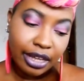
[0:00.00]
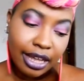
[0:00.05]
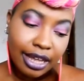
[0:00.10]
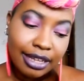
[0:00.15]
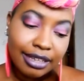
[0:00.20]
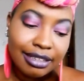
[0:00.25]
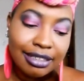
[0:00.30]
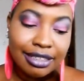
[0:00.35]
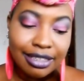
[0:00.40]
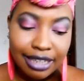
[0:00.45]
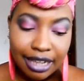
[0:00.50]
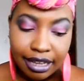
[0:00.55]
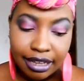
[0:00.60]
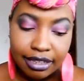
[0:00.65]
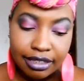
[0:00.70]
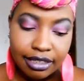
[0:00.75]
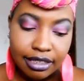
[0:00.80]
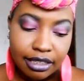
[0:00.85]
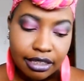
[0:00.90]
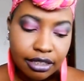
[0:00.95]

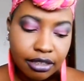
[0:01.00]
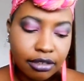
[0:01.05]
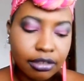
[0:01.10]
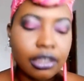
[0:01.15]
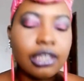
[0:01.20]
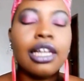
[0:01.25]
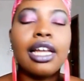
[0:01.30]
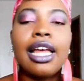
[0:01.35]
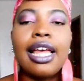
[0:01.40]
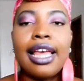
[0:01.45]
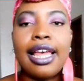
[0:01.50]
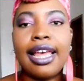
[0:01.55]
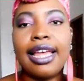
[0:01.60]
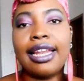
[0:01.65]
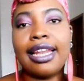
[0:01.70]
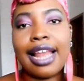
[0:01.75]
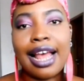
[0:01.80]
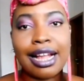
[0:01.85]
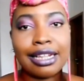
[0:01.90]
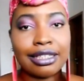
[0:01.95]
6, and
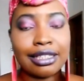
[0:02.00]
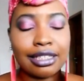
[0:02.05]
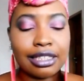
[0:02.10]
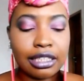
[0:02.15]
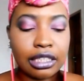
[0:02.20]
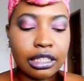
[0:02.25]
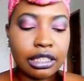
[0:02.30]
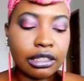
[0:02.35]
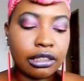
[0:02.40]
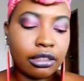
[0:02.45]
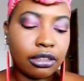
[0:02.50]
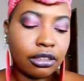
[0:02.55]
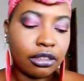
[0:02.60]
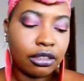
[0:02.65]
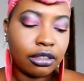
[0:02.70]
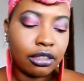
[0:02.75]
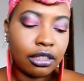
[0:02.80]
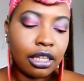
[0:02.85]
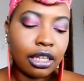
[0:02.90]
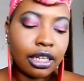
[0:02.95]
lastly,
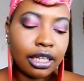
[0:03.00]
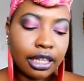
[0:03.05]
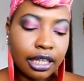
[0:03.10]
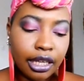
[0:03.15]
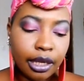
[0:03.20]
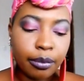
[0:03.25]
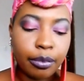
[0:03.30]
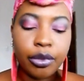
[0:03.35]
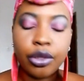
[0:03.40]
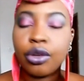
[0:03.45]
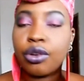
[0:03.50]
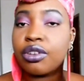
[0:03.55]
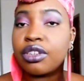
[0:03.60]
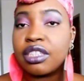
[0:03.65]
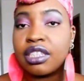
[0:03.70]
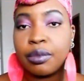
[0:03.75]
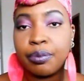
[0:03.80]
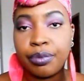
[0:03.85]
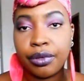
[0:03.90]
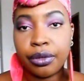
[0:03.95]
keep your
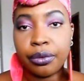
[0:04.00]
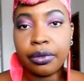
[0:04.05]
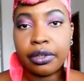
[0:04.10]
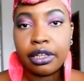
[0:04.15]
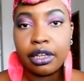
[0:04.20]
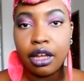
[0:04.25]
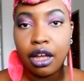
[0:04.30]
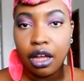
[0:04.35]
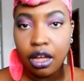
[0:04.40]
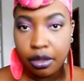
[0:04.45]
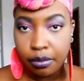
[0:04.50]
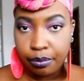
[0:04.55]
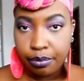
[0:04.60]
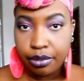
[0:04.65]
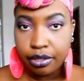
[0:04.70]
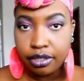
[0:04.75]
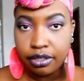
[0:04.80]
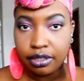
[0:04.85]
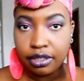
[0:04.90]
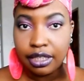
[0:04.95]
spirit up.
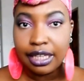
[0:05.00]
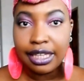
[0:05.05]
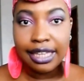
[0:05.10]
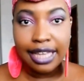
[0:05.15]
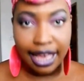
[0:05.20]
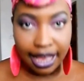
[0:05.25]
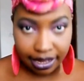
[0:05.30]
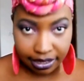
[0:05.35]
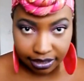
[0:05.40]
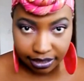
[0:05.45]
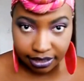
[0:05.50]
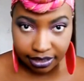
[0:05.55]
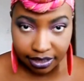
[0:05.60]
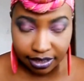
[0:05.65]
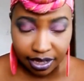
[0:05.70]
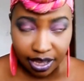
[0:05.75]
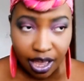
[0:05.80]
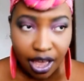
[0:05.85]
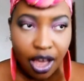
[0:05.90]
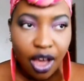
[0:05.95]
Yes,
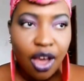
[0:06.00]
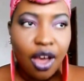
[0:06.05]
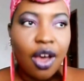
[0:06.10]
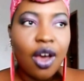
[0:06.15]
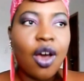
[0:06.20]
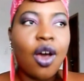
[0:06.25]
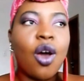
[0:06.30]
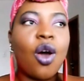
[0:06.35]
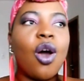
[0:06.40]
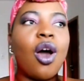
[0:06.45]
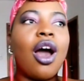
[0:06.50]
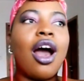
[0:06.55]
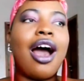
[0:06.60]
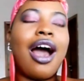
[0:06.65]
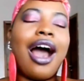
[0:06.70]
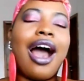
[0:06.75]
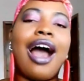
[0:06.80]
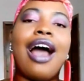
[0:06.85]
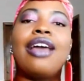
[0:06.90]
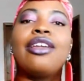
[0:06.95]

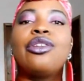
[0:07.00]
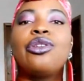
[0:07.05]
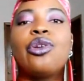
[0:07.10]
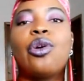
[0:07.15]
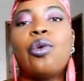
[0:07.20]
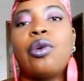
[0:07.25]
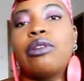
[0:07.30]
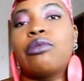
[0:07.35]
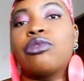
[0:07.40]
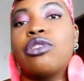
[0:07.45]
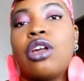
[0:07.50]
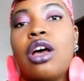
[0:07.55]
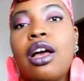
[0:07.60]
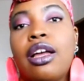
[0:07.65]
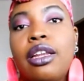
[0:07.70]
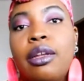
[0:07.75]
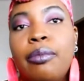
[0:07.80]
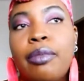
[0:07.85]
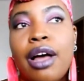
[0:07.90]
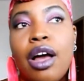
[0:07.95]
I know what I'm
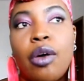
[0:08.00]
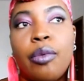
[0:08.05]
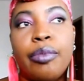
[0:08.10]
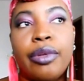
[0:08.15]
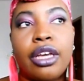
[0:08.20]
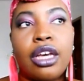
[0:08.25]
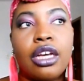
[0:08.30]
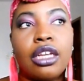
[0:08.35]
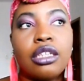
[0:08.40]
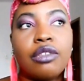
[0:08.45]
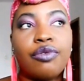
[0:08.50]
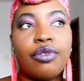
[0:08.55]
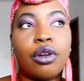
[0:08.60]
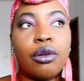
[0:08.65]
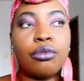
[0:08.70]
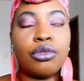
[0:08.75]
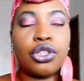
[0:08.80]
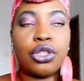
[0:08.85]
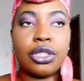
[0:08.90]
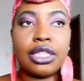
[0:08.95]
talking about, because
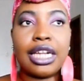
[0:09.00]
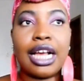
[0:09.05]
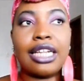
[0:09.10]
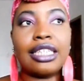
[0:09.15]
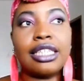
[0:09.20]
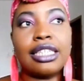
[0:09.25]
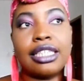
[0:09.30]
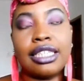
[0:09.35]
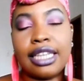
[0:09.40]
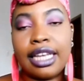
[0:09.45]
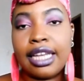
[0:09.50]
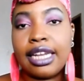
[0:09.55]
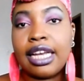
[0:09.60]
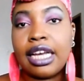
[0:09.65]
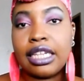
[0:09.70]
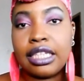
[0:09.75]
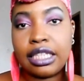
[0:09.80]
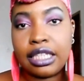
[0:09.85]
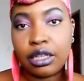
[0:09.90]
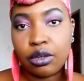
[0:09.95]
from 2010
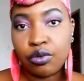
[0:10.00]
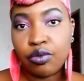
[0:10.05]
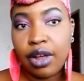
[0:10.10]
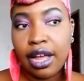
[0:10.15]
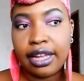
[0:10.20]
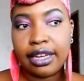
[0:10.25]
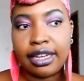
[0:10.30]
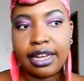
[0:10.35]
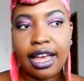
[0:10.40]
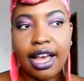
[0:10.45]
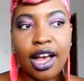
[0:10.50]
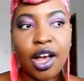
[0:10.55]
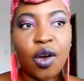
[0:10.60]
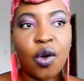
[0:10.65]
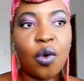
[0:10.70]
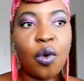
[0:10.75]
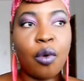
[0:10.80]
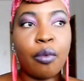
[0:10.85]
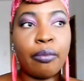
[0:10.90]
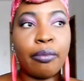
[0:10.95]
until right
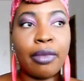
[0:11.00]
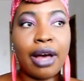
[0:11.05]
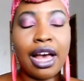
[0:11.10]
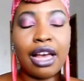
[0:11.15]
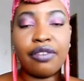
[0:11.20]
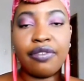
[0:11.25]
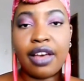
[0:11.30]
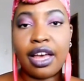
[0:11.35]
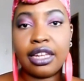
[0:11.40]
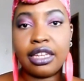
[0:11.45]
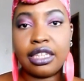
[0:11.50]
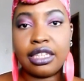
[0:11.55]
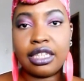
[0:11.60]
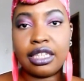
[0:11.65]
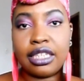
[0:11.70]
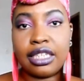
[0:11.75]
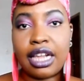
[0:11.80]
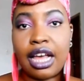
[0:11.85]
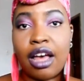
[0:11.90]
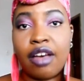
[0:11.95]
now, my
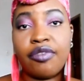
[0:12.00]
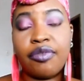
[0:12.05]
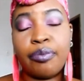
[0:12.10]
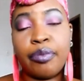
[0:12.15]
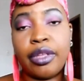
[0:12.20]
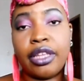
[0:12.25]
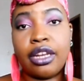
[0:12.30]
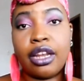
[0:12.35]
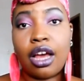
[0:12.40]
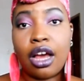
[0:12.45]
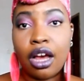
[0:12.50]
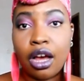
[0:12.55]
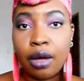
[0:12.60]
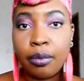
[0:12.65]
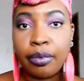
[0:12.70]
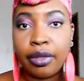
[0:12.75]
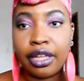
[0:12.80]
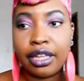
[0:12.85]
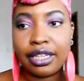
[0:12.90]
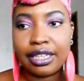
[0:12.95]
finances have been
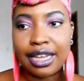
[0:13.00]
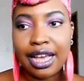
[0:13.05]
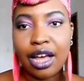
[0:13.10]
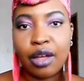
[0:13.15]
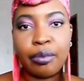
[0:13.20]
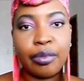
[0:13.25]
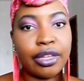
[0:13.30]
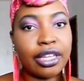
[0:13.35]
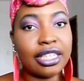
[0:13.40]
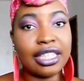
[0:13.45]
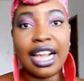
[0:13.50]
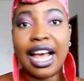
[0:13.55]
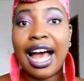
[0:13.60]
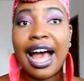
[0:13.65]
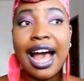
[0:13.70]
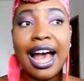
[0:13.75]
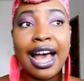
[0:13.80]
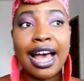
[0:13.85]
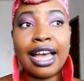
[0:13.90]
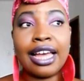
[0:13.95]
up and down because
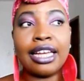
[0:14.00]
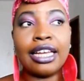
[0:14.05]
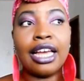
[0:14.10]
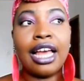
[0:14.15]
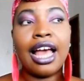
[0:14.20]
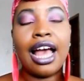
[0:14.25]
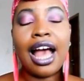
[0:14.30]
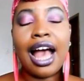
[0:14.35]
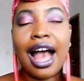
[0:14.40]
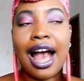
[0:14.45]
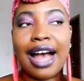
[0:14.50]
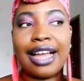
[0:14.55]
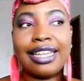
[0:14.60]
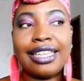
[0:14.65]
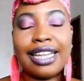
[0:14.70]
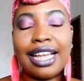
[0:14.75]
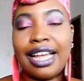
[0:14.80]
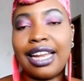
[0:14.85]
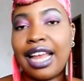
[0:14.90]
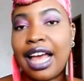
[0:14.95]
I had
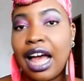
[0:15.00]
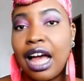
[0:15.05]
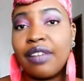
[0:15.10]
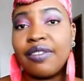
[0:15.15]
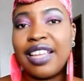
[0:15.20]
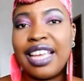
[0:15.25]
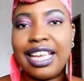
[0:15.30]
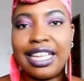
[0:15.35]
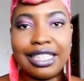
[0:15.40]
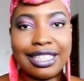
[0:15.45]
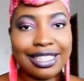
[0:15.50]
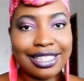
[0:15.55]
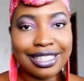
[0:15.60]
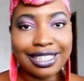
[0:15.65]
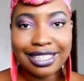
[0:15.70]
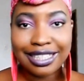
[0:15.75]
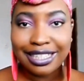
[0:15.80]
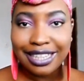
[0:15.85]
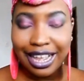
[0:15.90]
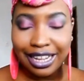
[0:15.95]
not have a
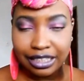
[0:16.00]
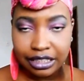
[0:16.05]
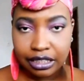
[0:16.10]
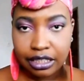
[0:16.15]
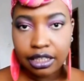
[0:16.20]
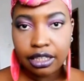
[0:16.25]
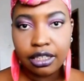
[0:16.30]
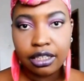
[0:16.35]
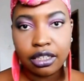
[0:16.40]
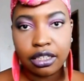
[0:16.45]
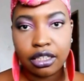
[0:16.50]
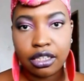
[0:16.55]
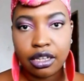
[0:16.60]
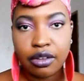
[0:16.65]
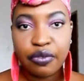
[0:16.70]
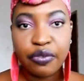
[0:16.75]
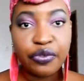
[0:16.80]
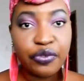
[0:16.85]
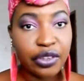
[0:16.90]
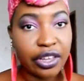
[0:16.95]
set
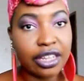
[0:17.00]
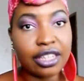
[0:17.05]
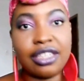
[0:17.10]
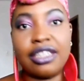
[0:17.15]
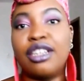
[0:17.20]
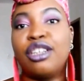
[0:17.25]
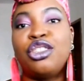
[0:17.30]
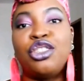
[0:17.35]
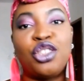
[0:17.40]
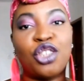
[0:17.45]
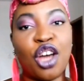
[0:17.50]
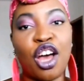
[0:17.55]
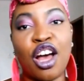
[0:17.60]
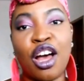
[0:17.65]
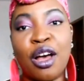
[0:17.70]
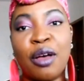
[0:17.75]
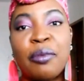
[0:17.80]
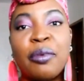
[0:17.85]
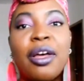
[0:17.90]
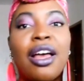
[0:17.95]
fixed
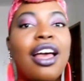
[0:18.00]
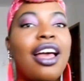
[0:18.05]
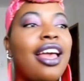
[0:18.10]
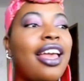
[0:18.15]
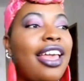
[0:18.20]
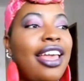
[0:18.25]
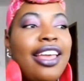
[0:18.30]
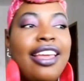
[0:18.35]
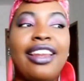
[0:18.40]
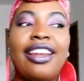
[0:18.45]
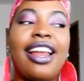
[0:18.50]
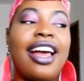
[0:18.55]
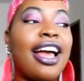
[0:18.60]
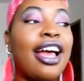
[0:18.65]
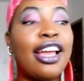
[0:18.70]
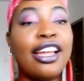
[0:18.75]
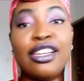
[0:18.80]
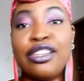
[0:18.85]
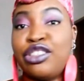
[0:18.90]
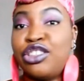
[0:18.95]
job, and
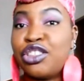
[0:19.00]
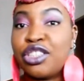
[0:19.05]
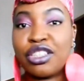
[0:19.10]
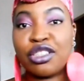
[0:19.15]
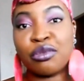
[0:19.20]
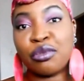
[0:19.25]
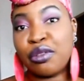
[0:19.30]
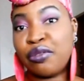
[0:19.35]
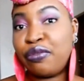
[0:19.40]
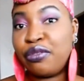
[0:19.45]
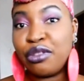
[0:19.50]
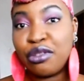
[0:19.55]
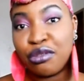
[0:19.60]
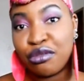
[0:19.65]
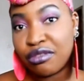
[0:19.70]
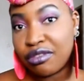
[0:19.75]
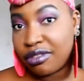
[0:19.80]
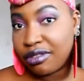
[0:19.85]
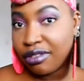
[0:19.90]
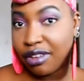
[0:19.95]
I just
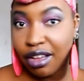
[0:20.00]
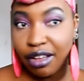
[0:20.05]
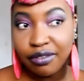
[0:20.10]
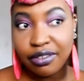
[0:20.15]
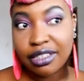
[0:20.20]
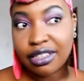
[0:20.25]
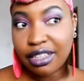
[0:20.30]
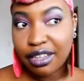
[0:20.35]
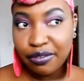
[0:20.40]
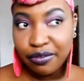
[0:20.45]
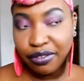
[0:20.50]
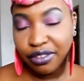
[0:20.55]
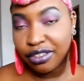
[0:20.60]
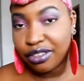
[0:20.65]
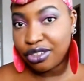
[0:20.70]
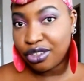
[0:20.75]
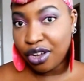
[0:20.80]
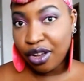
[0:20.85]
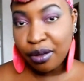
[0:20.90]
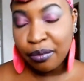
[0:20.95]
refused to have a set fixed
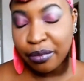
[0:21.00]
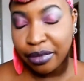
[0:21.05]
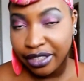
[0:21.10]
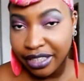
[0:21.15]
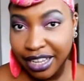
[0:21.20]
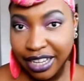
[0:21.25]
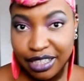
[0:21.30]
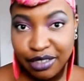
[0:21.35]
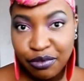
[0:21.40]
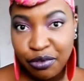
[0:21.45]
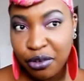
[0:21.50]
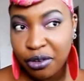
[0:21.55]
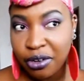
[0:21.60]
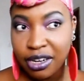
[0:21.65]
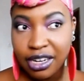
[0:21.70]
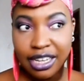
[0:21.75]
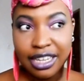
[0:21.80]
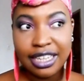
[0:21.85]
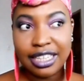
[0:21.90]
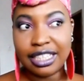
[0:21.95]
job. But that's for a
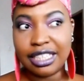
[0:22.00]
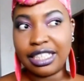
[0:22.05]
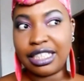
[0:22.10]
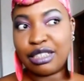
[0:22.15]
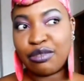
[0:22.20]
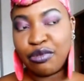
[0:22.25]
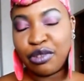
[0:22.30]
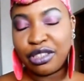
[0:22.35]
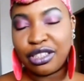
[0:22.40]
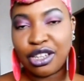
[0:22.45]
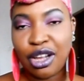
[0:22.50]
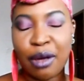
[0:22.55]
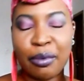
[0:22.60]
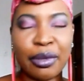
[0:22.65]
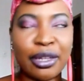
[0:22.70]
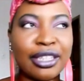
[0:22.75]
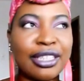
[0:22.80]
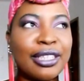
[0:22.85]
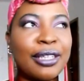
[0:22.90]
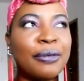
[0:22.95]
different
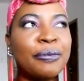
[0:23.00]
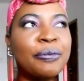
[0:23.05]
topic.